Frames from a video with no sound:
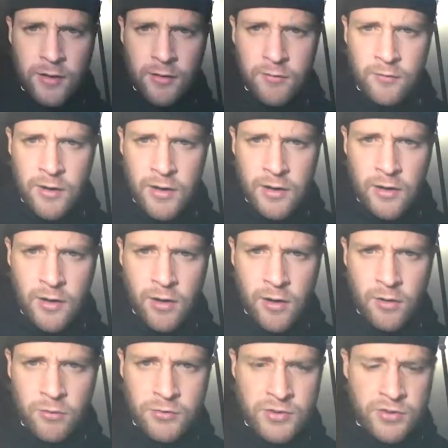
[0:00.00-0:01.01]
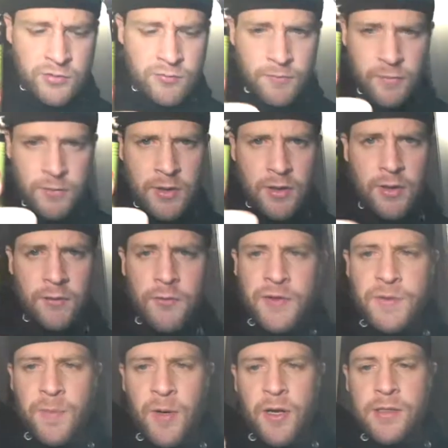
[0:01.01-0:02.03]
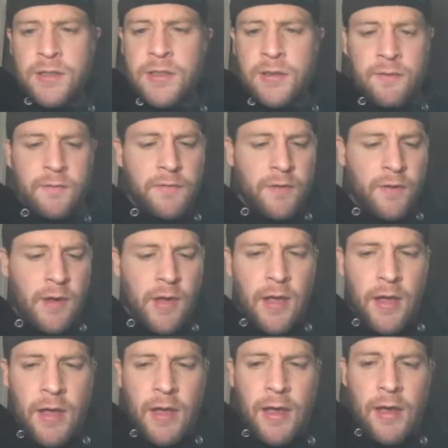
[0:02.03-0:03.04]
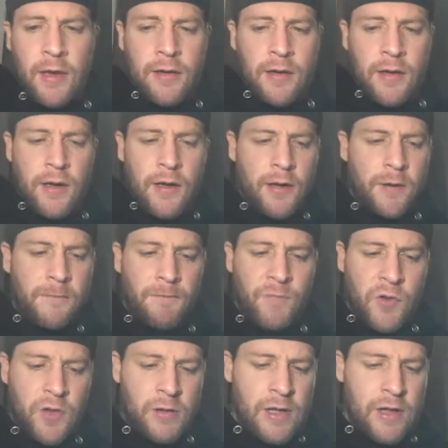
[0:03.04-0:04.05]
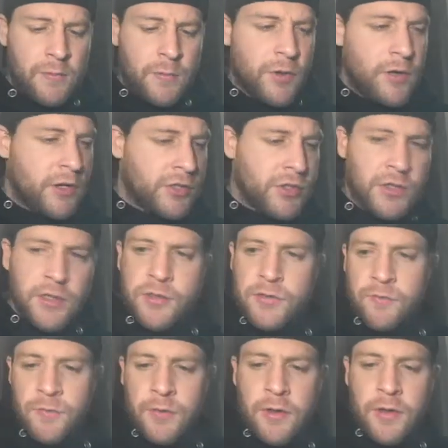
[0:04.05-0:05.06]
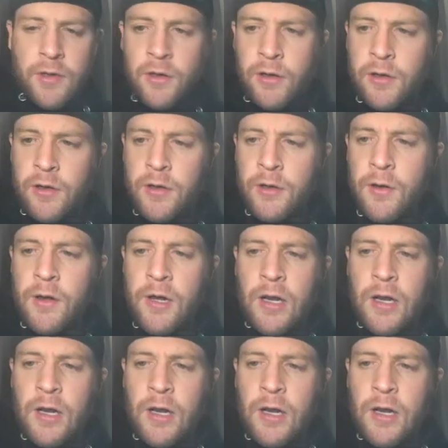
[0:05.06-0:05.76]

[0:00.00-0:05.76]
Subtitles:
and ready to go. She's really responsive, and the cloud production is really good.